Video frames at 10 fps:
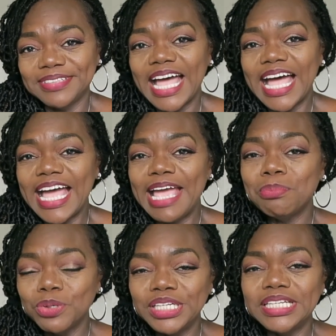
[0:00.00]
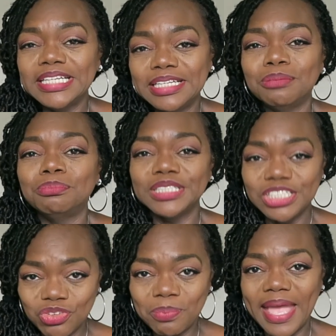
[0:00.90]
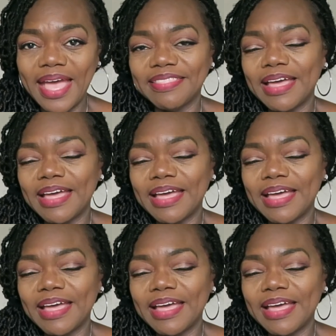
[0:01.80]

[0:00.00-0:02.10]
I put it in a bleach bath.